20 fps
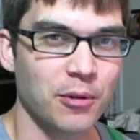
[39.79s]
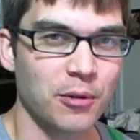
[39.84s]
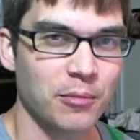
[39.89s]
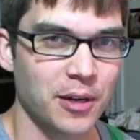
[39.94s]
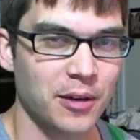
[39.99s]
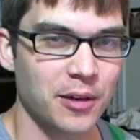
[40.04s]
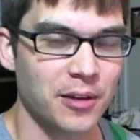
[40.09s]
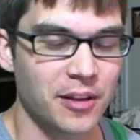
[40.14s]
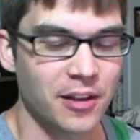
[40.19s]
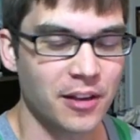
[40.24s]

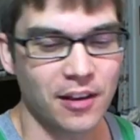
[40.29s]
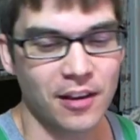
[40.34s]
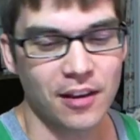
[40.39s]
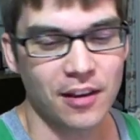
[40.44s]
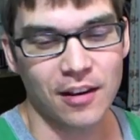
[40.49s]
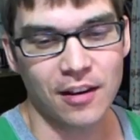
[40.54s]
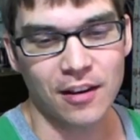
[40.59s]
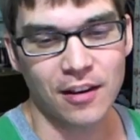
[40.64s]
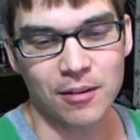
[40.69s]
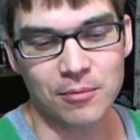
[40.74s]
But
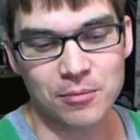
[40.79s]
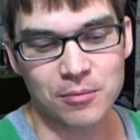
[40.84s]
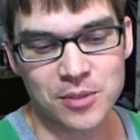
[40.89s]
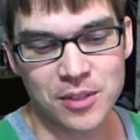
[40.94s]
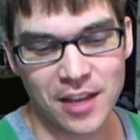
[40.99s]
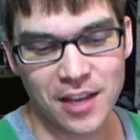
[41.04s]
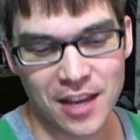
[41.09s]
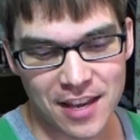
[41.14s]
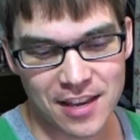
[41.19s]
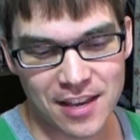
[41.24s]

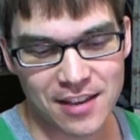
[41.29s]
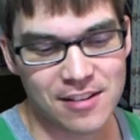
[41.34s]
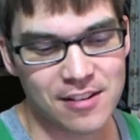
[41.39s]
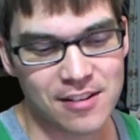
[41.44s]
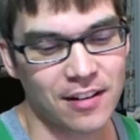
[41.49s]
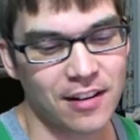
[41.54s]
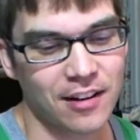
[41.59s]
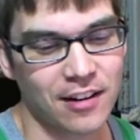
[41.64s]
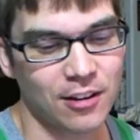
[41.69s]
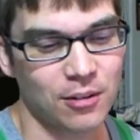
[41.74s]
today
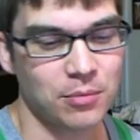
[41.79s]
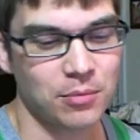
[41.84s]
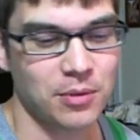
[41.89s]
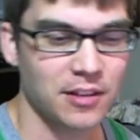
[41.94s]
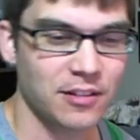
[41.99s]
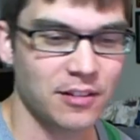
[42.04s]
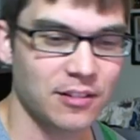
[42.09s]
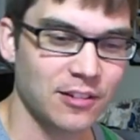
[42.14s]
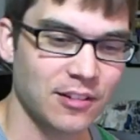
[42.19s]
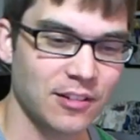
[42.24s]
I'll
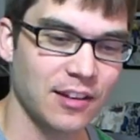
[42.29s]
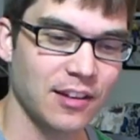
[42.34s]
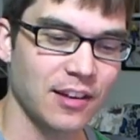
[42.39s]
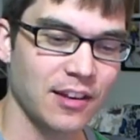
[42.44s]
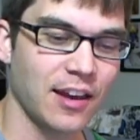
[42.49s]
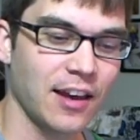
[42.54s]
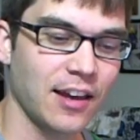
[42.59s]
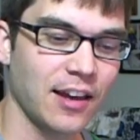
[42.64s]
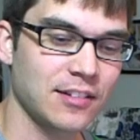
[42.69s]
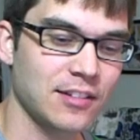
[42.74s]
be looking
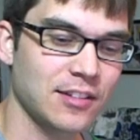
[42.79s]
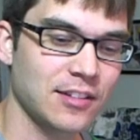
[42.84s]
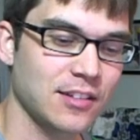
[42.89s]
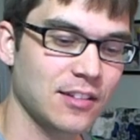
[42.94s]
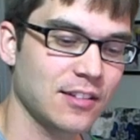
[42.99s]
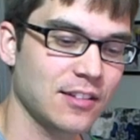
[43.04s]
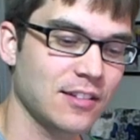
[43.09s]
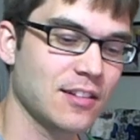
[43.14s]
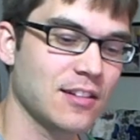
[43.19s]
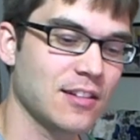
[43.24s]
at
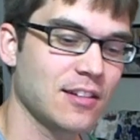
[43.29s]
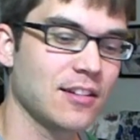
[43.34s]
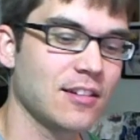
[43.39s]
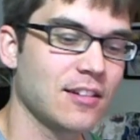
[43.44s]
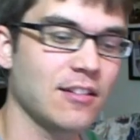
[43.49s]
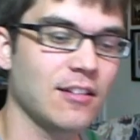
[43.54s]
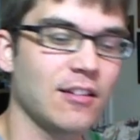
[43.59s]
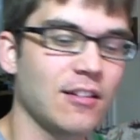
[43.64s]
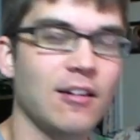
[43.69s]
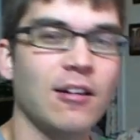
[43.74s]

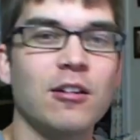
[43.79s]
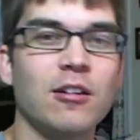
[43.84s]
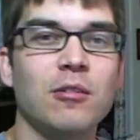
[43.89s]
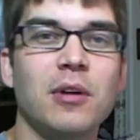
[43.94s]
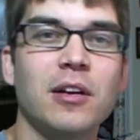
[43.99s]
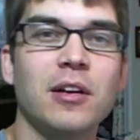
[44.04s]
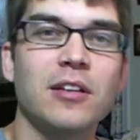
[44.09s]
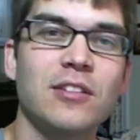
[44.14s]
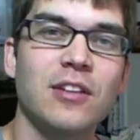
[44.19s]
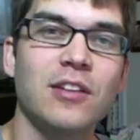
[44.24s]
the
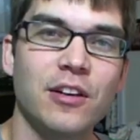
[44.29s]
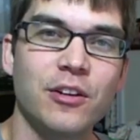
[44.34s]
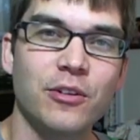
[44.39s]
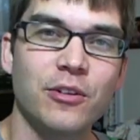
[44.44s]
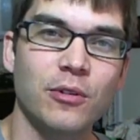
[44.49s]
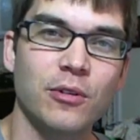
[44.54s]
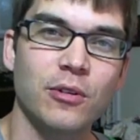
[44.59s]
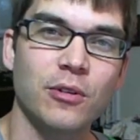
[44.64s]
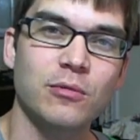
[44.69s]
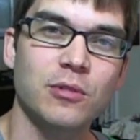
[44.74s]
Ardbeg
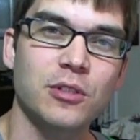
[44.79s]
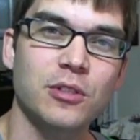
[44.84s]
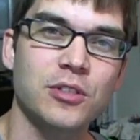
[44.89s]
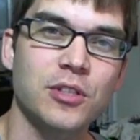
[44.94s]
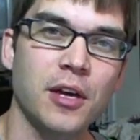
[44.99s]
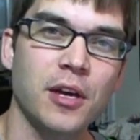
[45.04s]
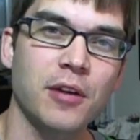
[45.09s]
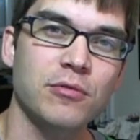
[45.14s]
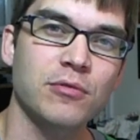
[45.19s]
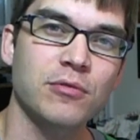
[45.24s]
10-year-old, which
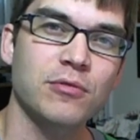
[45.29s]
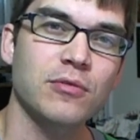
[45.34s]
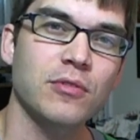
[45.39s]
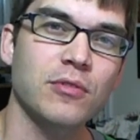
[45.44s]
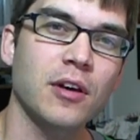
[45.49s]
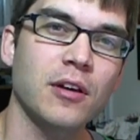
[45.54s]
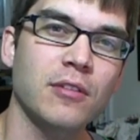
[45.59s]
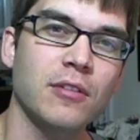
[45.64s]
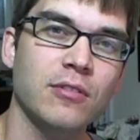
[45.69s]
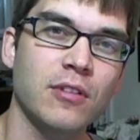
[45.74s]

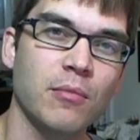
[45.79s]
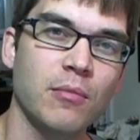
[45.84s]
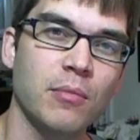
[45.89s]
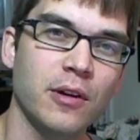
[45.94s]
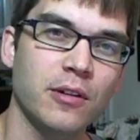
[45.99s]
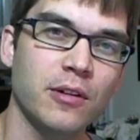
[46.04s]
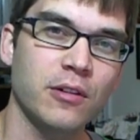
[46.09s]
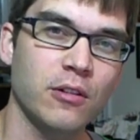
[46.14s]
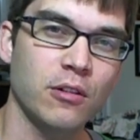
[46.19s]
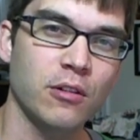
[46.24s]
I've
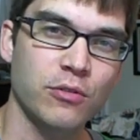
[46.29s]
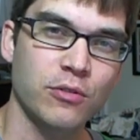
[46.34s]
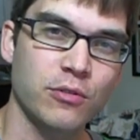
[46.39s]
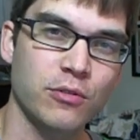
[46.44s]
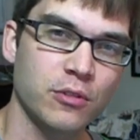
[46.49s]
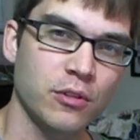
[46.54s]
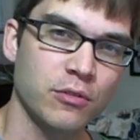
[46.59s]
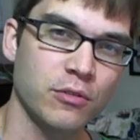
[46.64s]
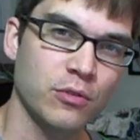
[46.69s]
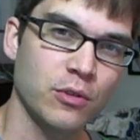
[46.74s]
compared to
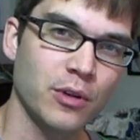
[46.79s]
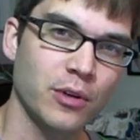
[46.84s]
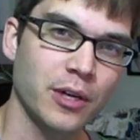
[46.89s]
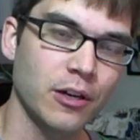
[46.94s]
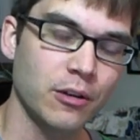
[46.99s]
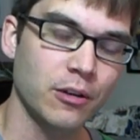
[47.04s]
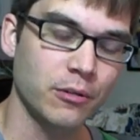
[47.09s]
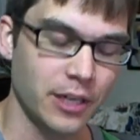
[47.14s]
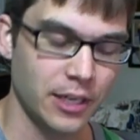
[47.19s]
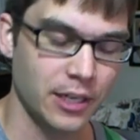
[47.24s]
Laphroaig
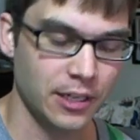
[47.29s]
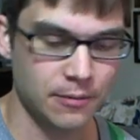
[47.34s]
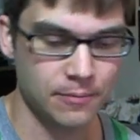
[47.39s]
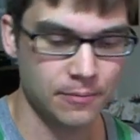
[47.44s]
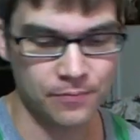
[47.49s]
already,